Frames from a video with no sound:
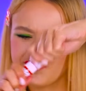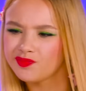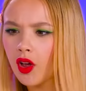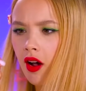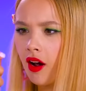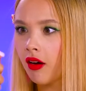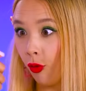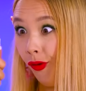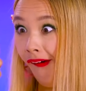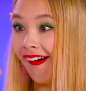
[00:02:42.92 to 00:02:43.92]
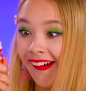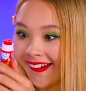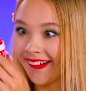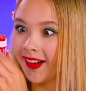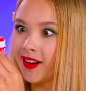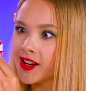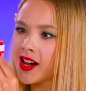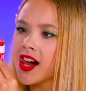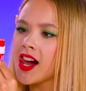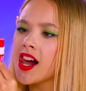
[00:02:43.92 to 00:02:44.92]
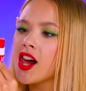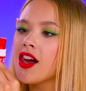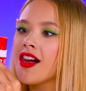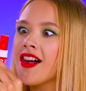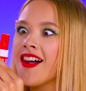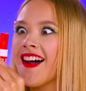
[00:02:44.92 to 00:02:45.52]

Hey, Jess. How are your Sour Pops?